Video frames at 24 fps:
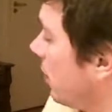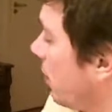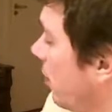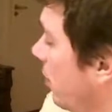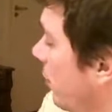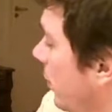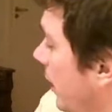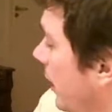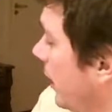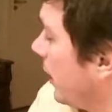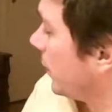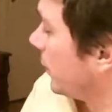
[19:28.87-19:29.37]

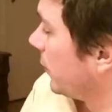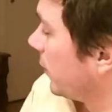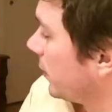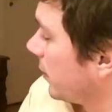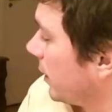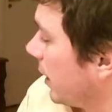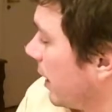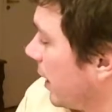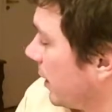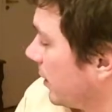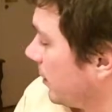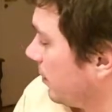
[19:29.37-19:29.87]
we get to the
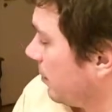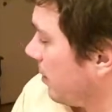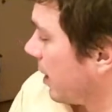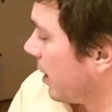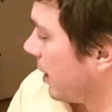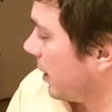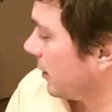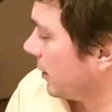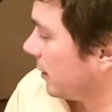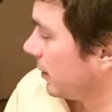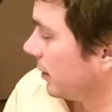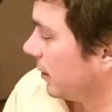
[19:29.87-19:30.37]
last
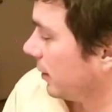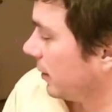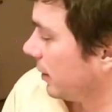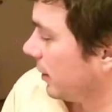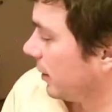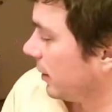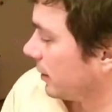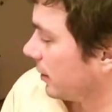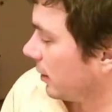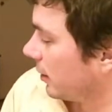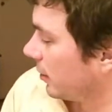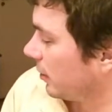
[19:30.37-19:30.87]
part,
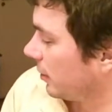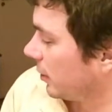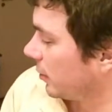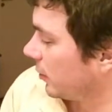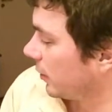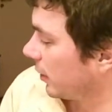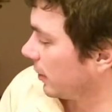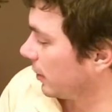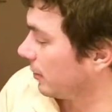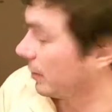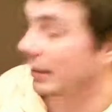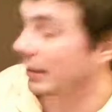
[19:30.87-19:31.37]
it's a little bit
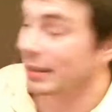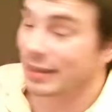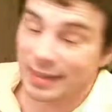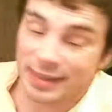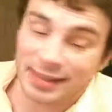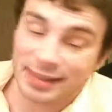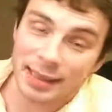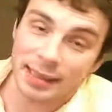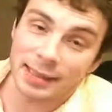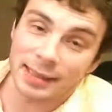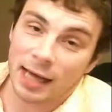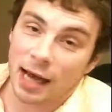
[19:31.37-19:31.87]
tricky. But in
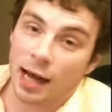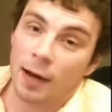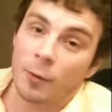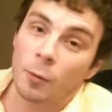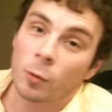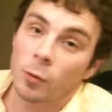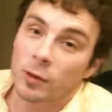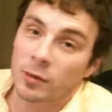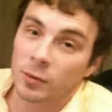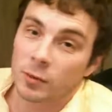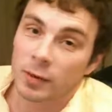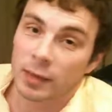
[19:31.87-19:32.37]
this case, I
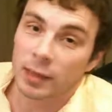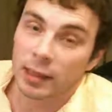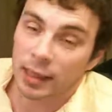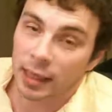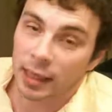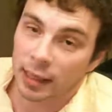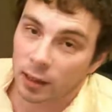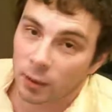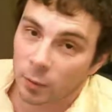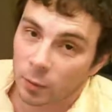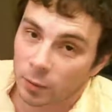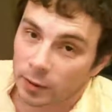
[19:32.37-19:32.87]
was really
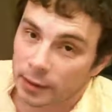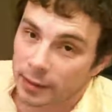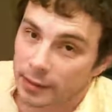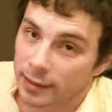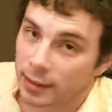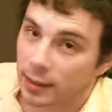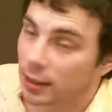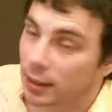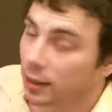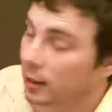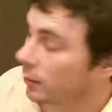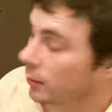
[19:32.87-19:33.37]
lucky with
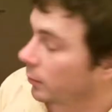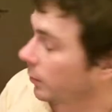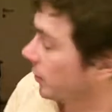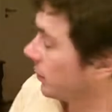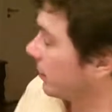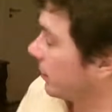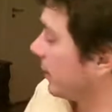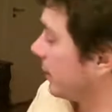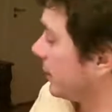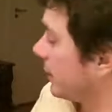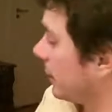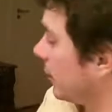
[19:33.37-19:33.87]

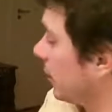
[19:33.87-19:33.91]
my skill